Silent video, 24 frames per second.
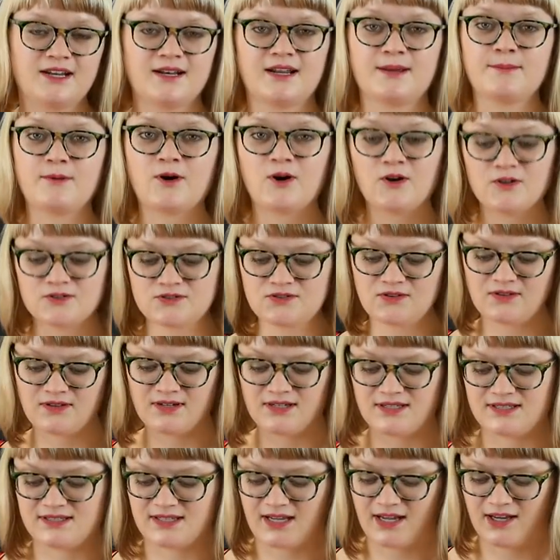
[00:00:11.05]
and I'm also the
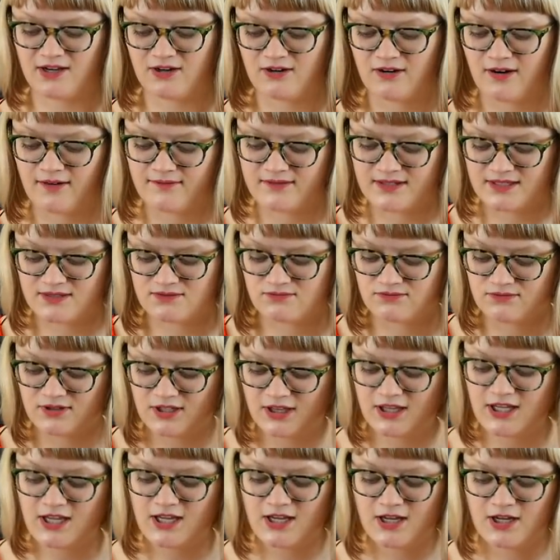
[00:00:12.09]
designer of these
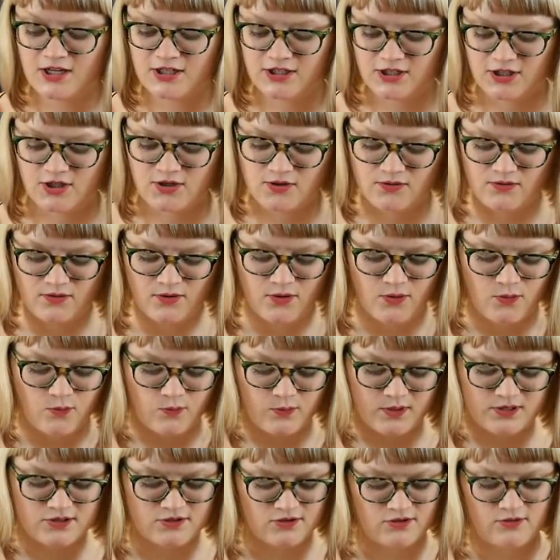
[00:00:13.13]
really cute
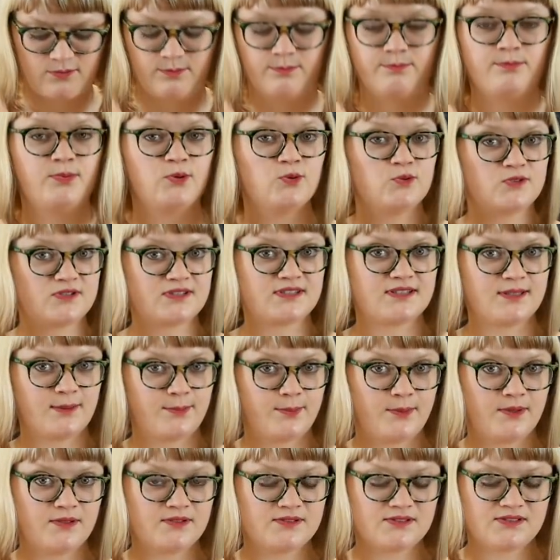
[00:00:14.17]
winter boot
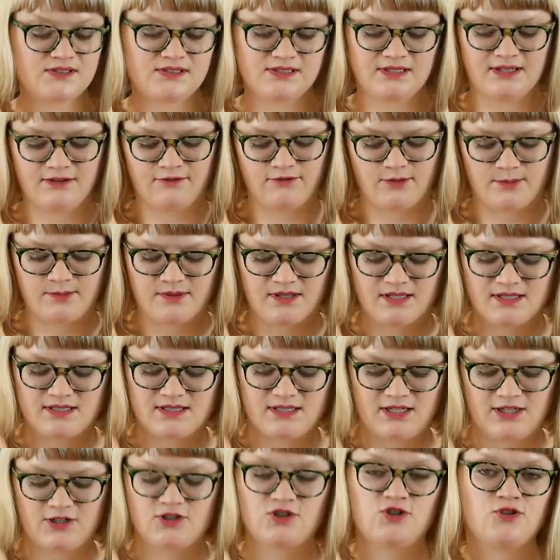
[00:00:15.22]
slippers from
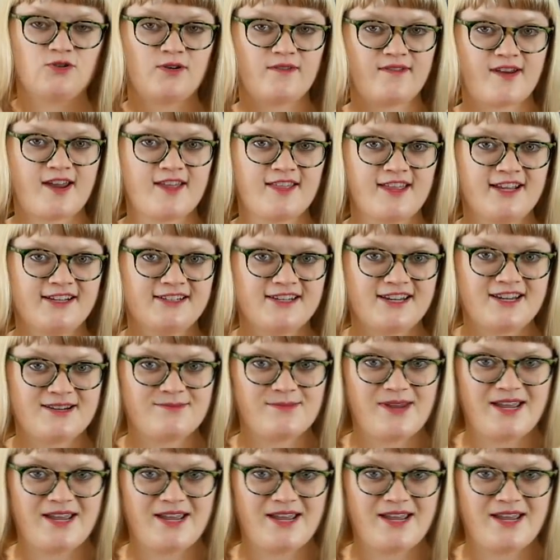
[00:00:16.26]
this issue of I Like Knitting